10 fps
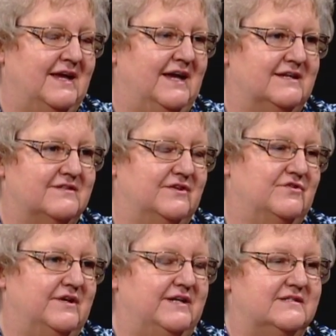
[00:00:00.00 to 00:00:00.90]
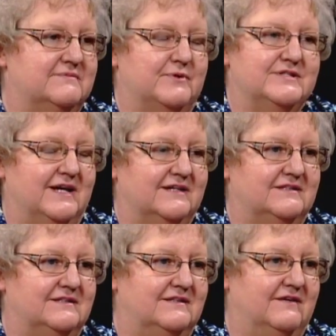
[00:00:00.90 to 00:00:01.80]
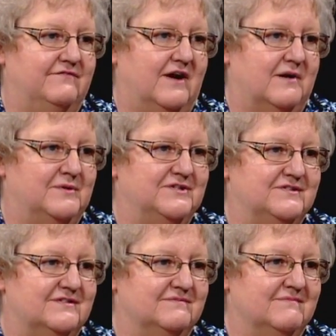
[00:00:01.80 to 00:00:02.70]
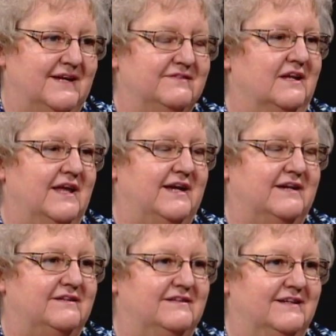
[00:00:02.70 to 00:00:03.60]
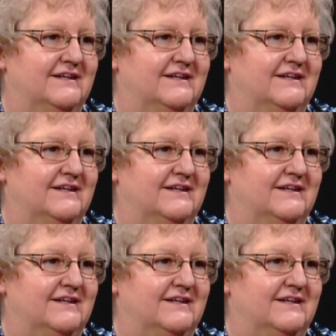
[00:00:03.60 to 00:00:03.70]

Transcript: As the trees protected the farmers and the land,